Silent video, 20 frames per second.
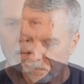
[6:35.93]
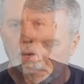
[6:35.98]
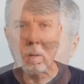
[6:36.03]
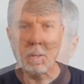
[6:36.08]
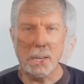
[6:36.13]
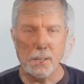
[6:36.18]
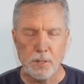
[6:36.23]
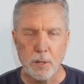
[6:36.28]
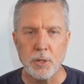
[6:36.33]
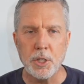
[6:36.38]

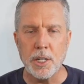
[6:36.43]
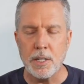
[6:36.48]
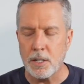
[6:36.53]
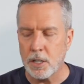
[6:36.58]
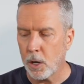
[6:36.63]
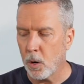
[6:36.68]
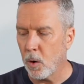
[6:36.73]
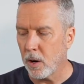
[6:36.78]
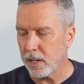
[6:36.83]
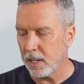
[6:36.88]
Okay, so just
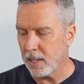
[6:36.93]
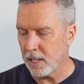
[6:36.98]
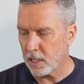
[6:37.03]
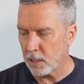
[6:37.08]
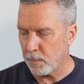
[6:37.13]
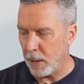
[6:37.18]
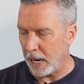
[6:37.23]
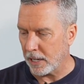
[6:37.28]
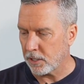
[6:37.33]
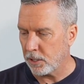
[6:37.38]
to go into the
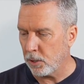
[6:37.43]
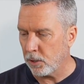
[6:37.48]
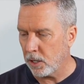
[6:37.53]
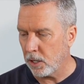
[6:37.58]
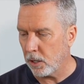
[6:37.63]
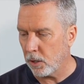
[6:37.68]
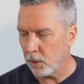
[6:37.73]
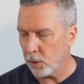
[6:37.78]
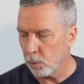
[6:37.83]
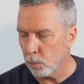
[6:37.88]
specs, you
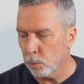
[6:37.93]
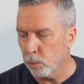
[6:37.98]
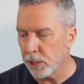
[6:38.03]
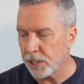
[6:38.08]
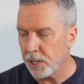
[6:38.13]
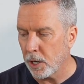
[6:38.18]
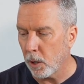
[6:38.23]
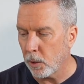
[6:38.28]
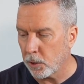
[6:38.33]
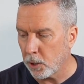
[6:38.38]
can go to
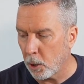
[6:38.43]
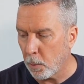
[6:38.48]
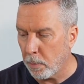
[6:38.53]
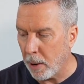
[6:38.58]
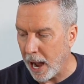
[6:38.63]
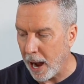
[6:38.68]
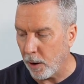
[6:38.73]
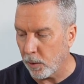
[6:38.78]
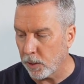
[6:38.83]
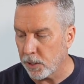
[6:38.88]
redodo
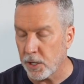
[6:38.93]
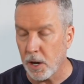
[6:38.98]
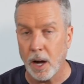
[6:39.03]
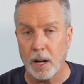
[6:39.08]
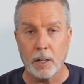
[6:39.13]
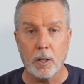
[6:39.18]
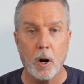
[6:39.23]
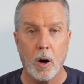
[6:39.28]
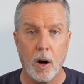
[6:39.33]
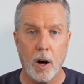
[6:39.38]
power
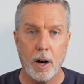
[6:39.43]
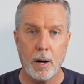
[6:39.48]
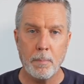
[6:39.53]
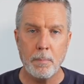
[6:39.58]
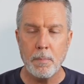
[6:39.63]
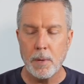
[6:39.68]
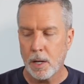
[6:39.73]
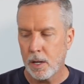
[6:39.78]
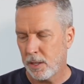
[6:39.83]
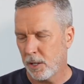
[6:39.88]
dot
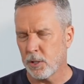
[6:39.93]
com.